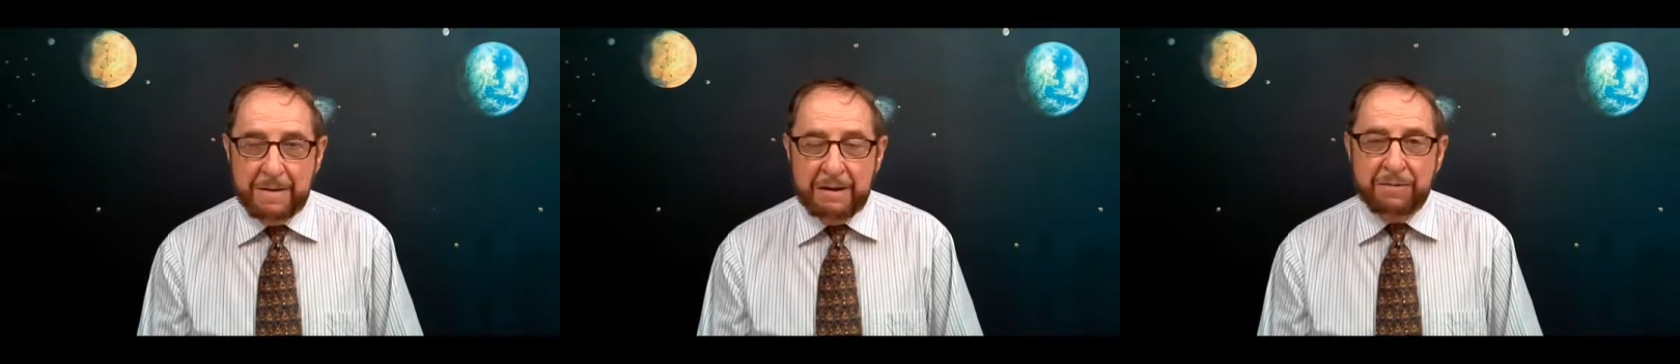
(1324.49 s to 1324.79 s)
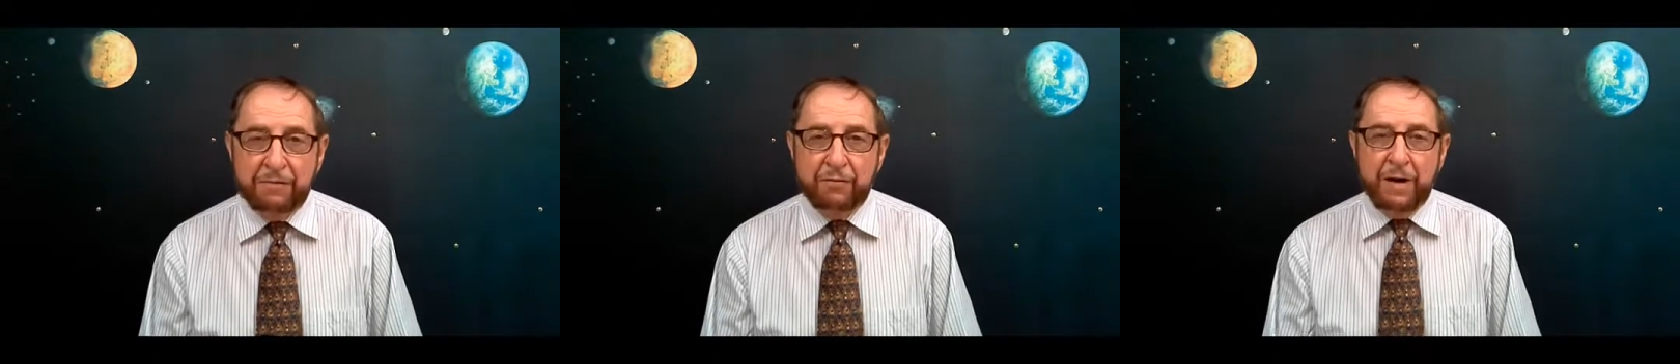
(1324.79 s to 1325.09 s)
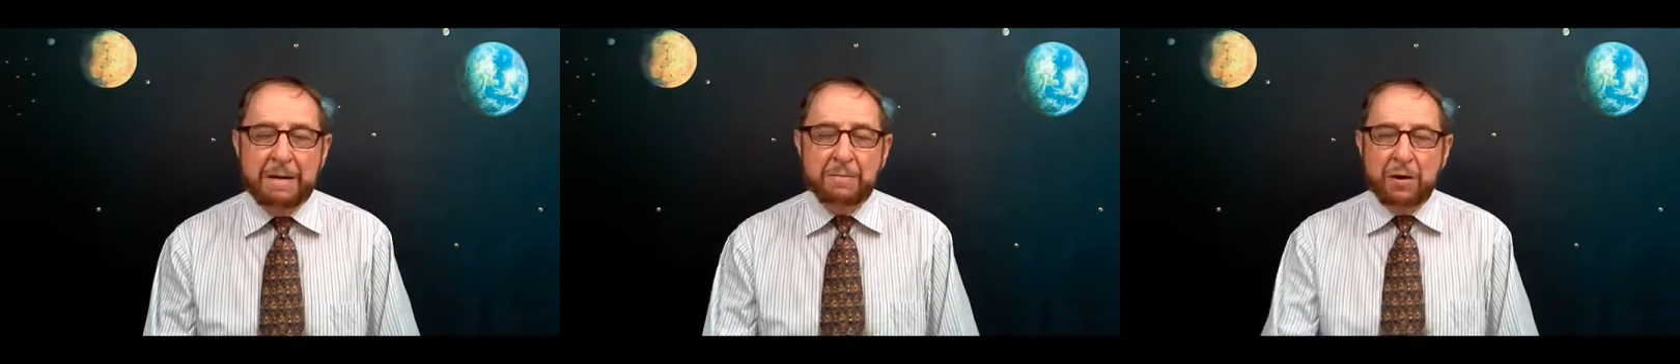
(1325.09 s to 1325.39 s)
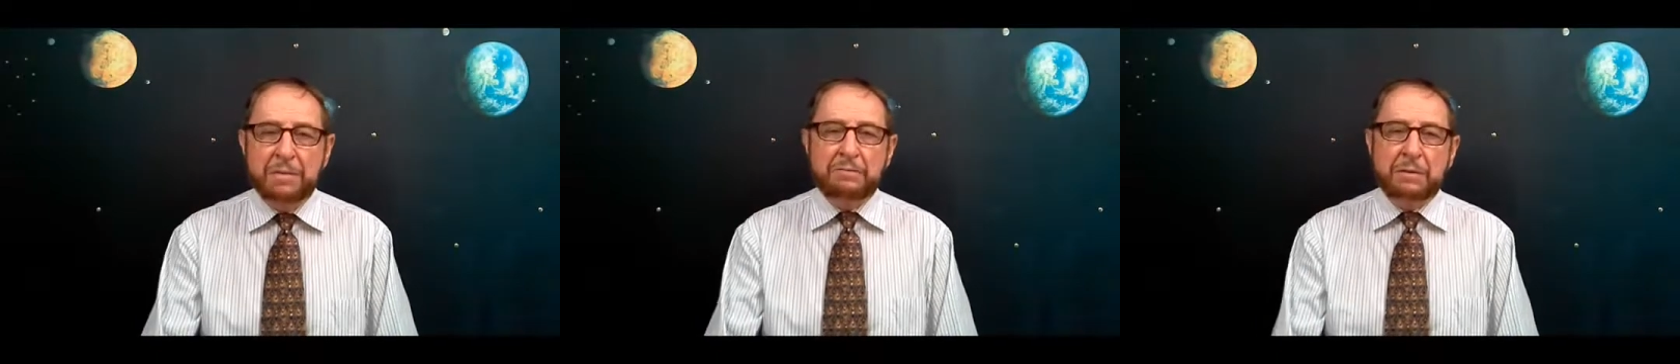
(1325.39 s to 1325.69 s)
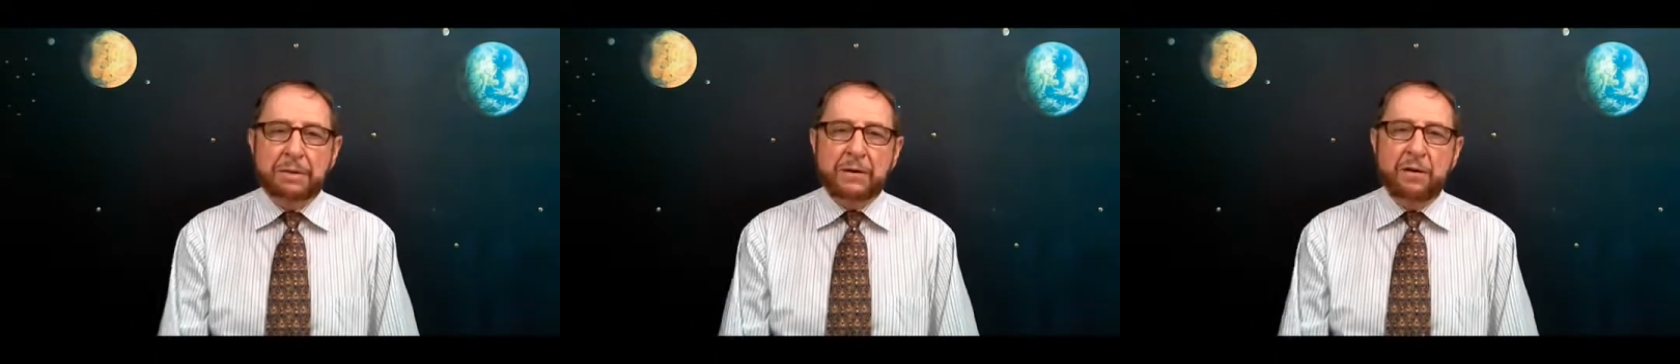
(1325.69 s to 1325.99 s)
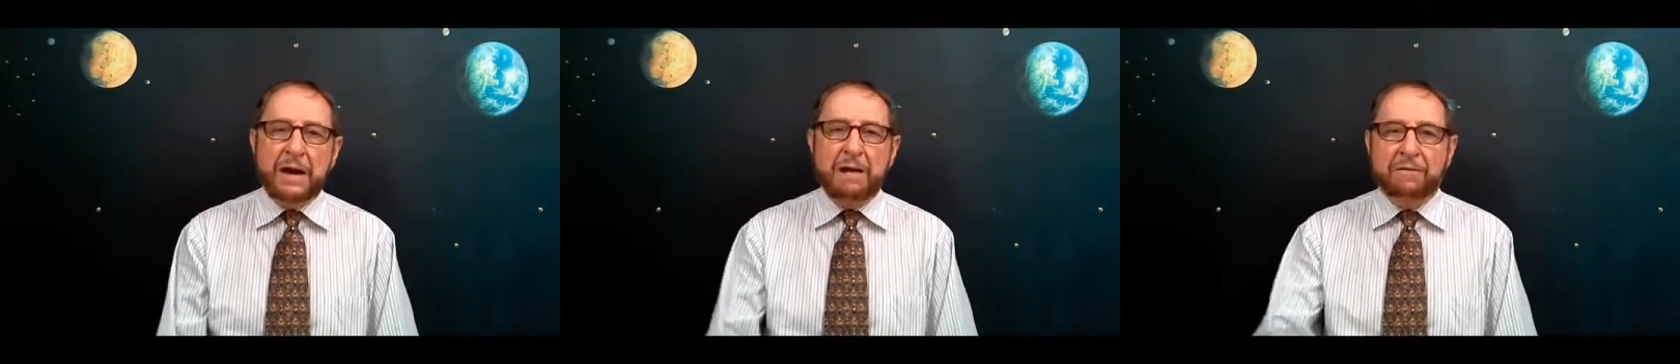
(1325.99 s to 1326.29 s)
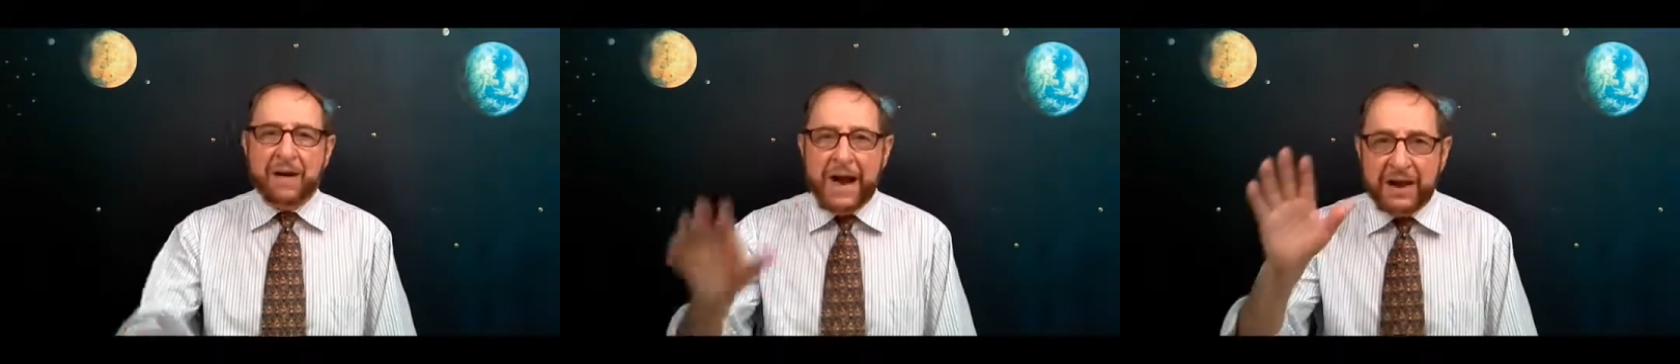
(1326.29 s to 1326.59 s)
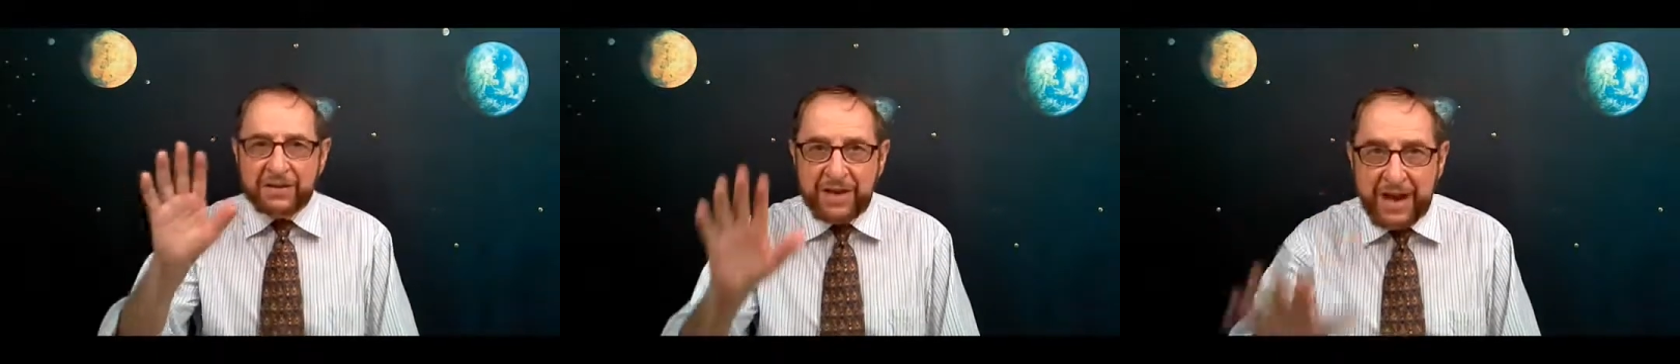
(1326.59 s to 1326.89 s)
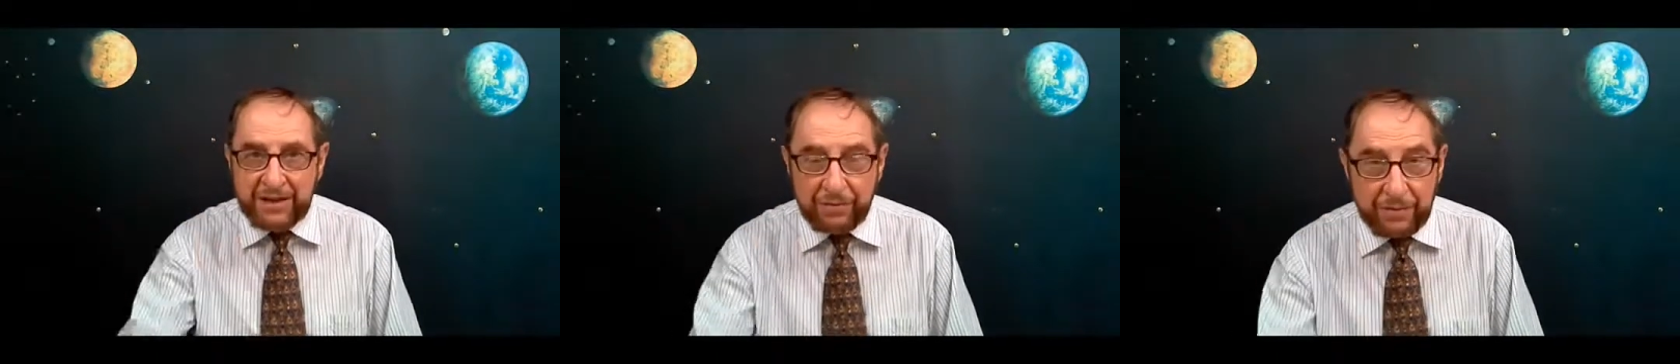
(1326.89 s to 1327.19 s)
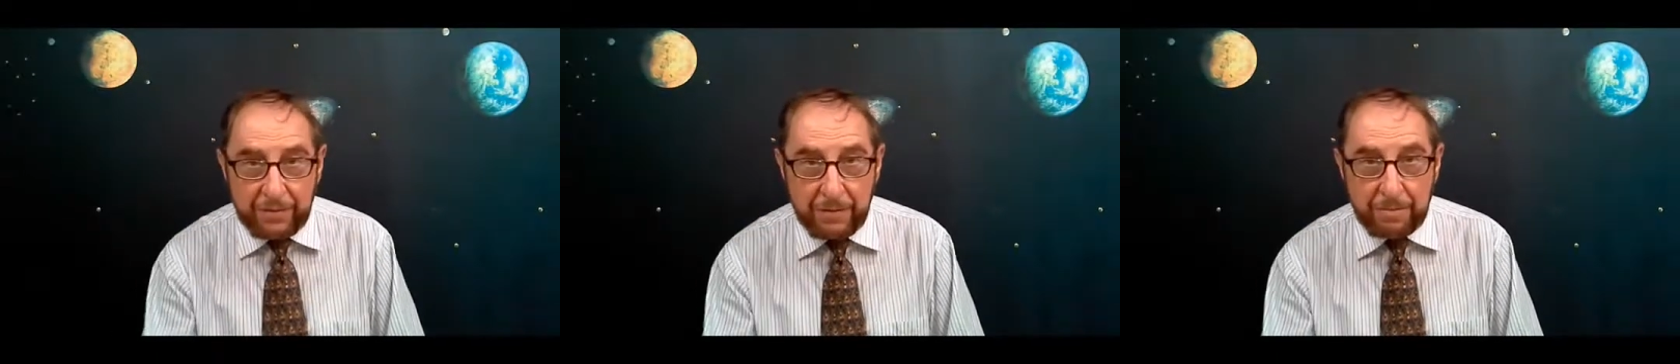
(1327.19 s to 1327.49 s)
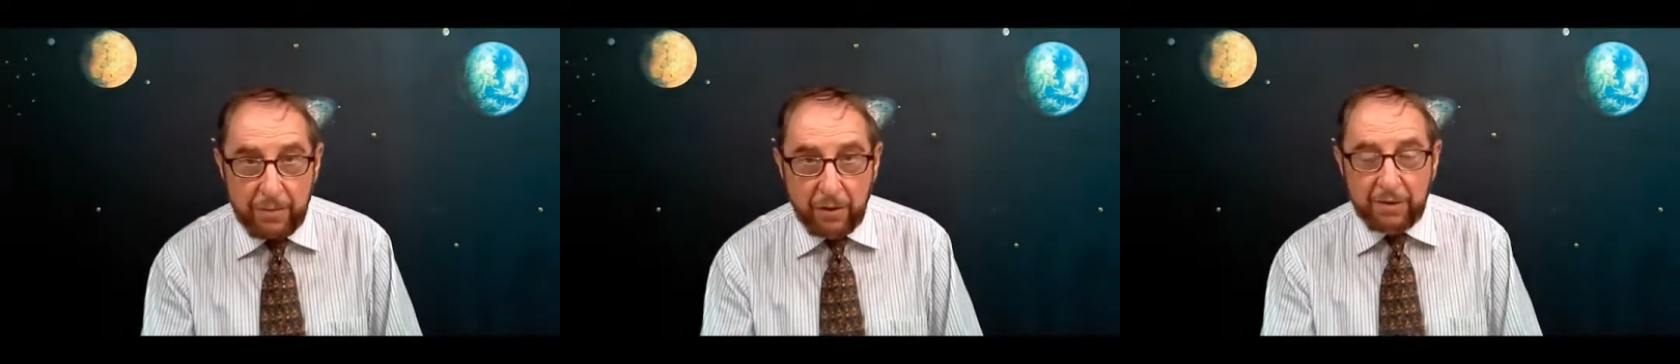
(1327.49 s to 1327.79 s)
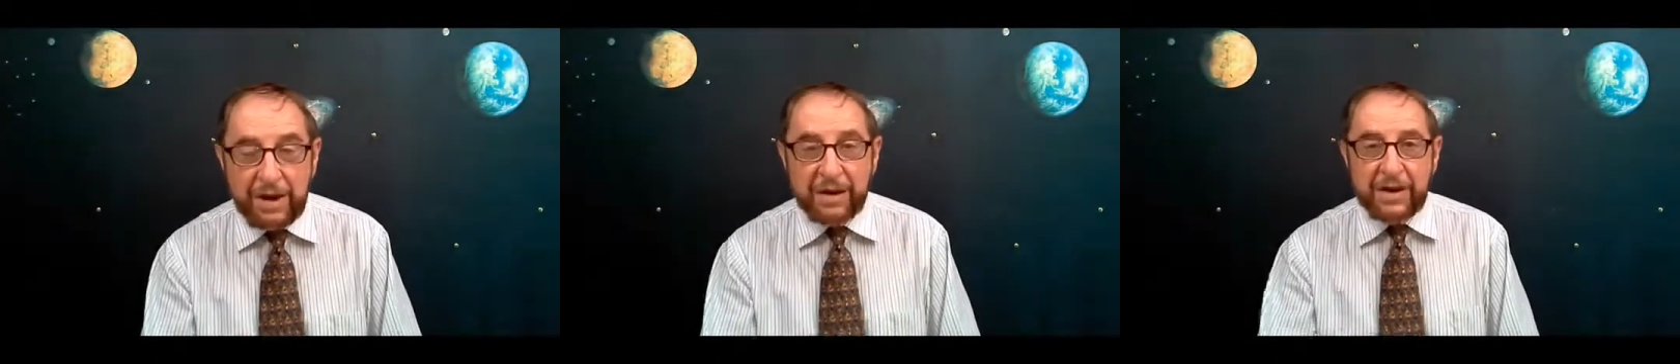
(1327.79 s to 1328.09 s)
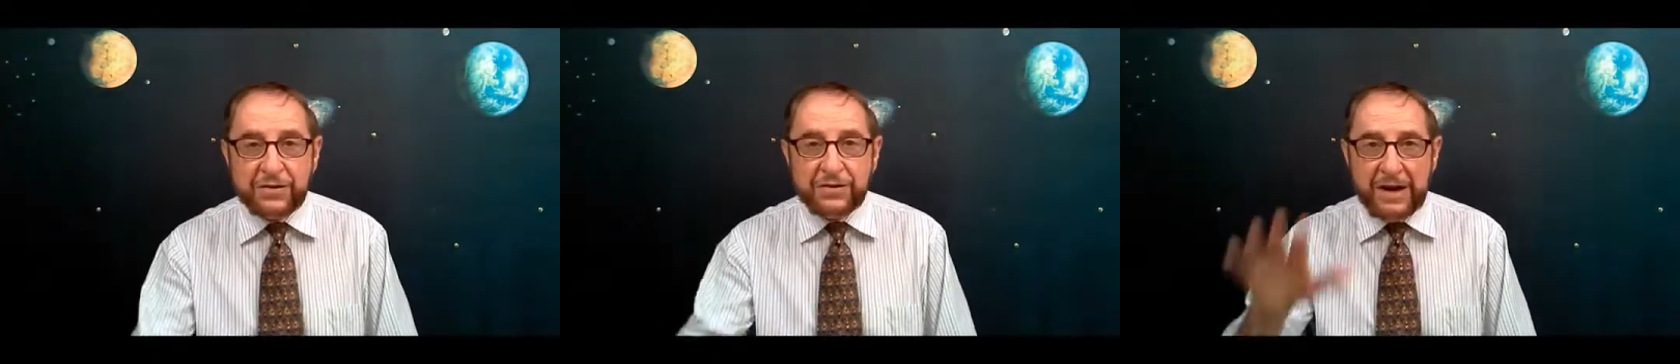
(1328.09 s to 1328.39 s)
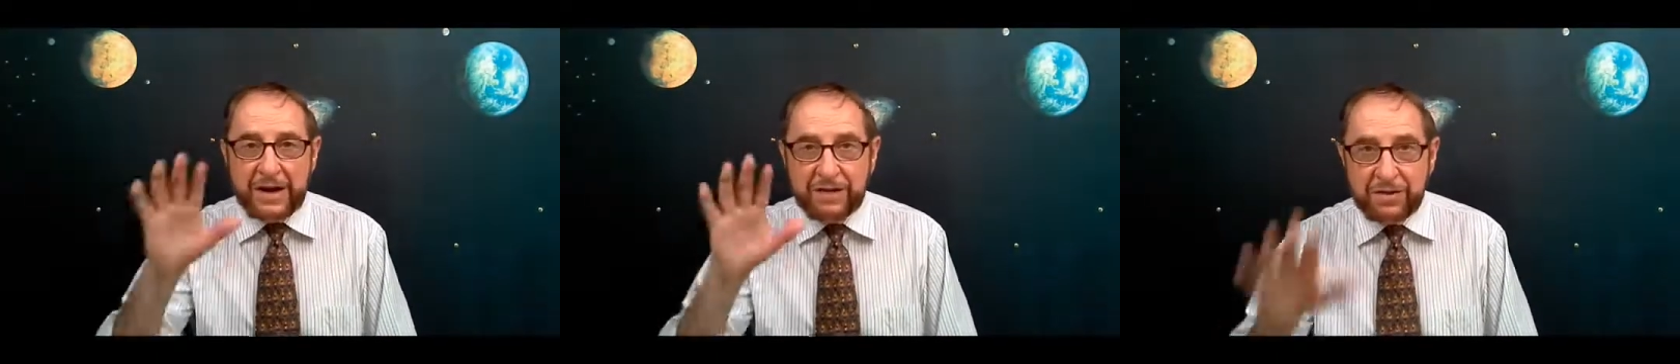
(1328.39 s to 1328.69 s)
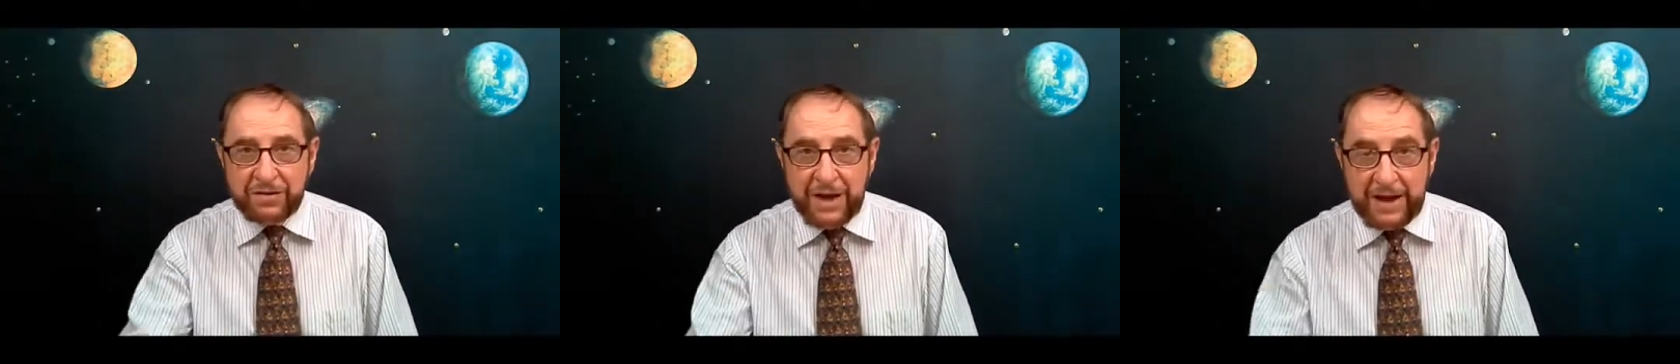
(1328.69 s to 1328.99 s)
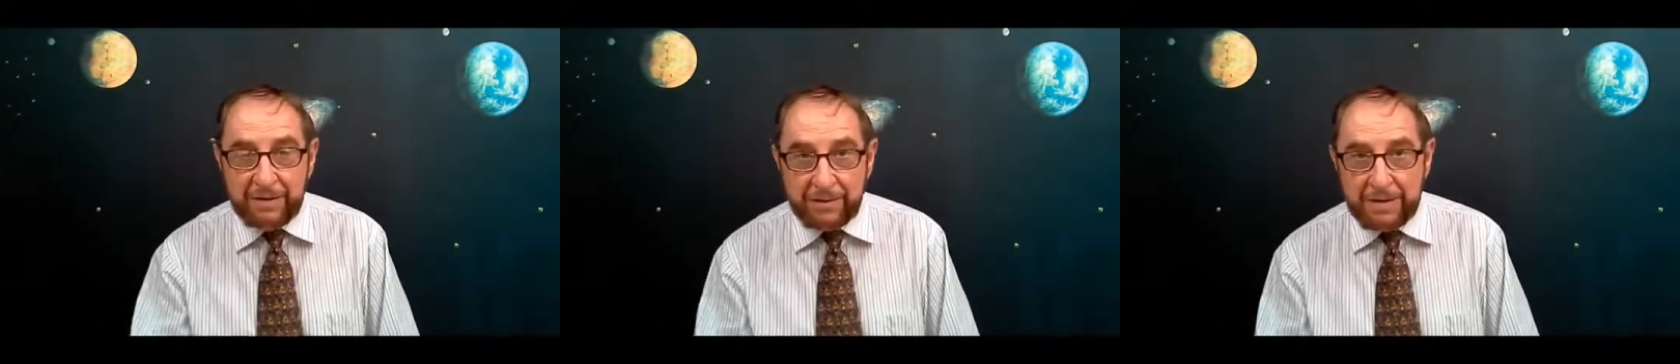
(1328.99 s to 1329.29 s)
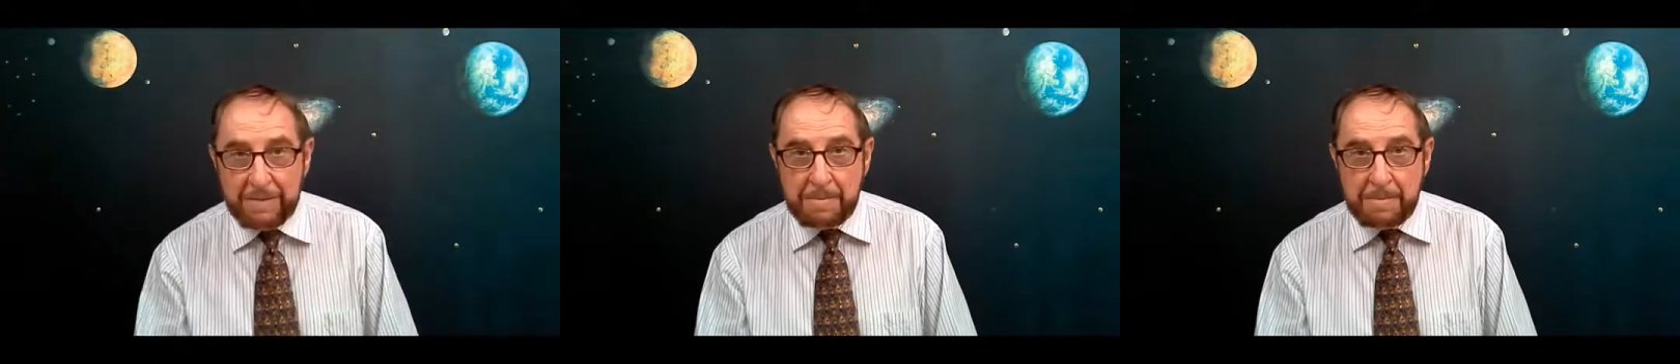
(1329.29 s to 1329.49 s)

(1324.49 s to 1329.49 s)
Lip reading: If for one moment we bring all our flags down, all our nationalities down,